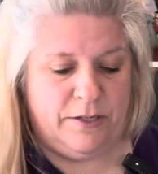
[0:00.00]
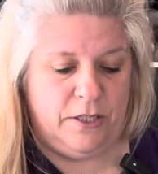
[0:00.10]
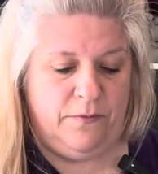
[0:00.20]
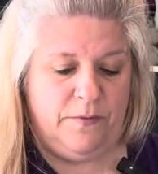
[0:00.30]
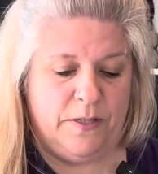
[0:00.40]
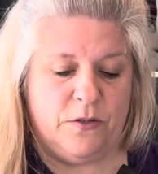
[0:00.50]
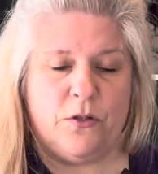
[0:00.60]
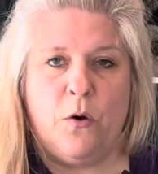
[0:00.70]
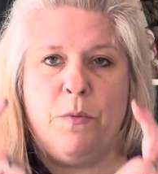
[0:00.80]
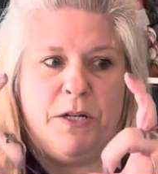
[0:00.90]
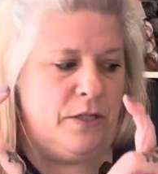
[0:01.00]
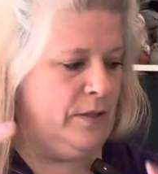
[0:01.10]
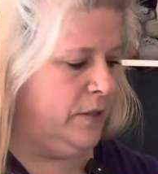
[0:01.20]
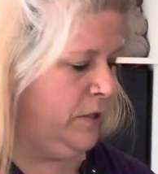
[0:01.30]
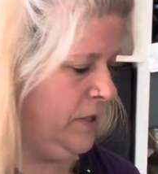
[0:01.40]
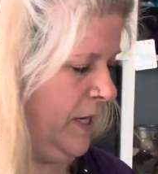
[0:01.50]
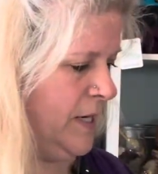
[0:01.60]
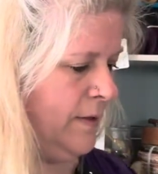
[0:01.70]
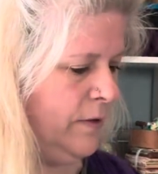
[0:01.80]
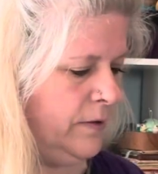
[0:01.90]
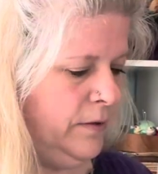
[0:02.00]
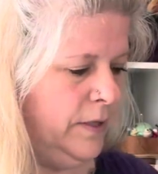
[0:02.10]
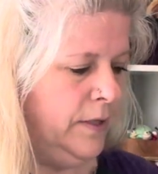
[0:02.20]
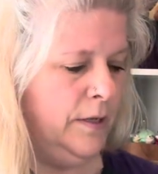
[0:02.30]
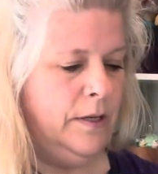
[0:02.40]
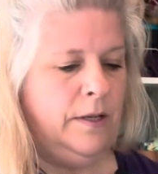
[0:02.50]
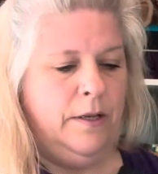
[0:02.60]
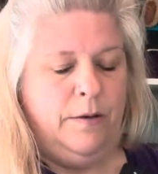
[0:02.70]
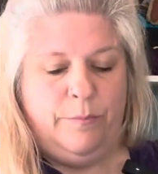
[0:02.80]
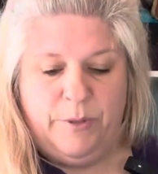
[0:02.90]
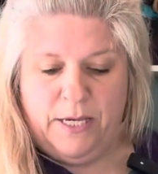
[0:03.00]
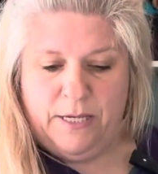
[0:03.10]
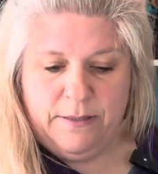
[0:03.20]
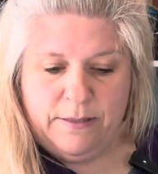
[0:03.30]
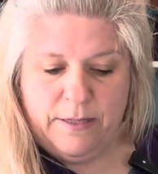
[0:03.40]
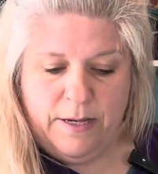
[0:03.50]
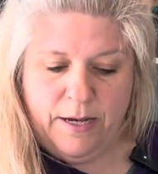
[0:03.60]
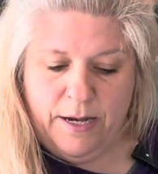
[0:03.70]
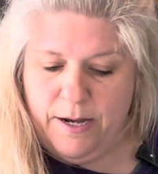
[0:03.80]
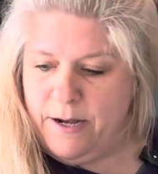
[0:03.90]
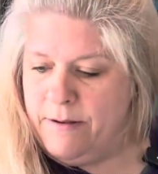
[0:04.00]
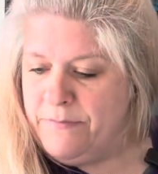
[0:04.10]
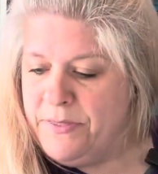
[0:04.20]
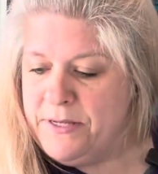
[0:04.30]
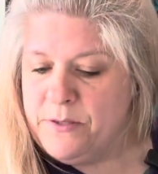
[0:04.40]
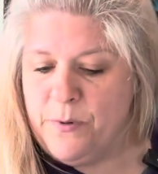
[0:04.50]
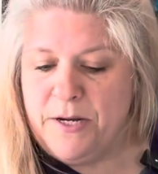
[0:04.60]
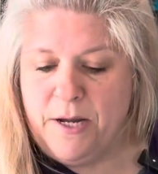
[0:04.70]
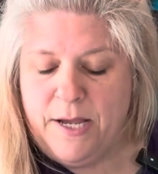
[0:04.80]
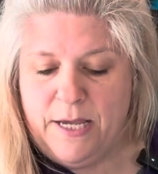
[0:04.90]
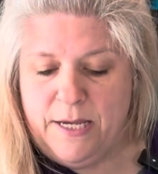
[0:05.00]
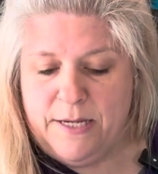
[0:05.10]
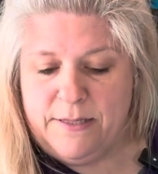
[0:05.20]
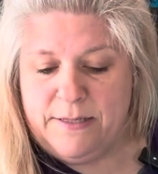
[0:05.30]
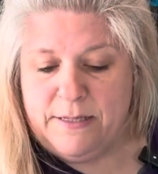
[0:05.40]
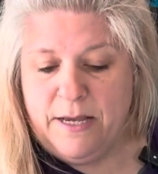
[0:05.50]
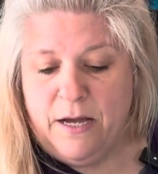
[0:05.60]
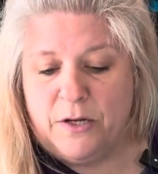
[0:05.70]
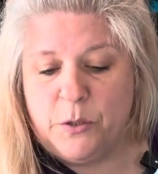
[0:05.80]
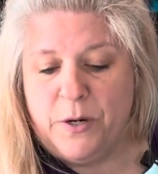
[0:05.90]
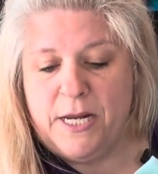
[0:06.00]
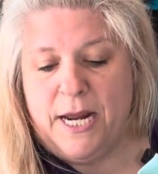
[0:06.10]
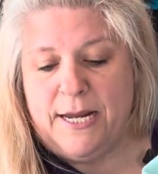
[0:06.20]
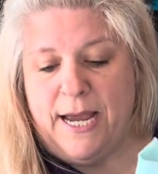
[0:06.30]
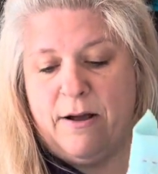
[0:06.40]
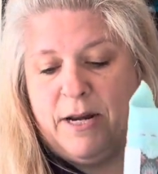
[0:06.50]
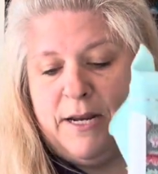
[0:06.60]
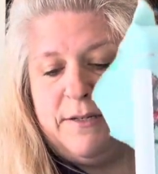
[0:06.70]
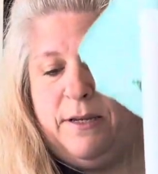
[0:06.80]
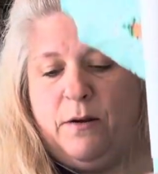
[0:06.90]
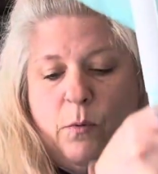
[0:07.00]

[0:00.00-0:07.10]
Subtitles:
and she fits so much in such a tiny little piece. This one is a 28 count antique